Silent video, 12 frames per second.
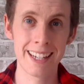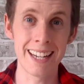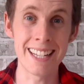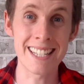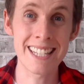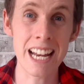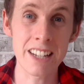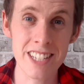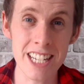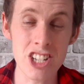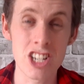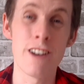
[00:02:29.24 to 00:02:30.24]
Instead of
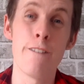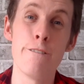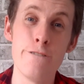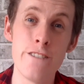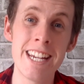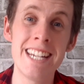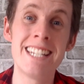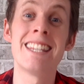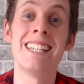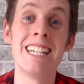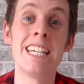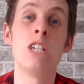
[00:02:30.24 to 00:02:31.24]
teaching V to
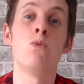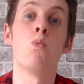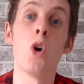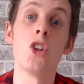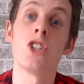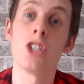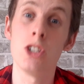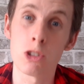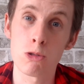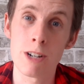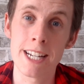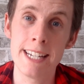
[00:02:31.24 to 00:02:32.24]
the knee 1, 2,
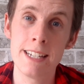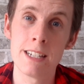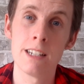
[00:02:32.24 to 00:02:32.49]
3,